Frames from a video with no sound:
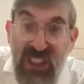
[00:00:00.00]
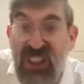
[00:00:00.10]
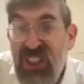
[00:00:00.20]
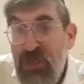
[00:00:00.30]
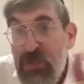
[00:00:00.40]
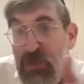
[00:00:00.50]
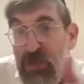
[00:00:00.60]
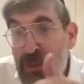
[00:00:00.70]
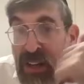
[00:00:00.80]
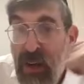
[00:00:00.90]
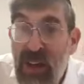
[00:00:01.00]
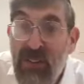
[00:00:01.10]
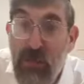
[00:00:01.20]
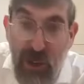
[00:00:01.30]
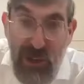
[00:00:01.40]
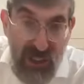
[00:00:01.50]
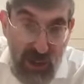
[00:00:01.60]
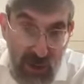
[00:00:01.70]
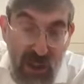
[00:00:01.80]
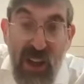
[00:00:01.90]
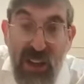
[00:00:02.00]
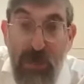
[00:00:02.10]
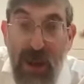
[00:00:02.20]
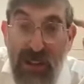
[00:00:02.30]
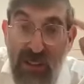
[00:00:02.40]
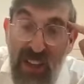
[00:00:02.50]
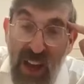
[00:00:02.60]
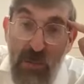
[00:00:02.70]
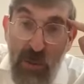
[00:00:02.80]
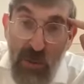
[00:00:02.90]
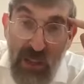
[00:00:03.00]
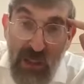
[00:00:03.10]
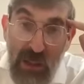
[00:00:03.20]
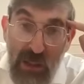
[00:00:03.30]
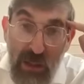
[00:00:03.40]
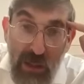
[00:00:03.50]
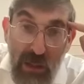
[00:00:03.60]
Since she's a Basula, now you have the Pasuk, the Parsha of Naim Rasa,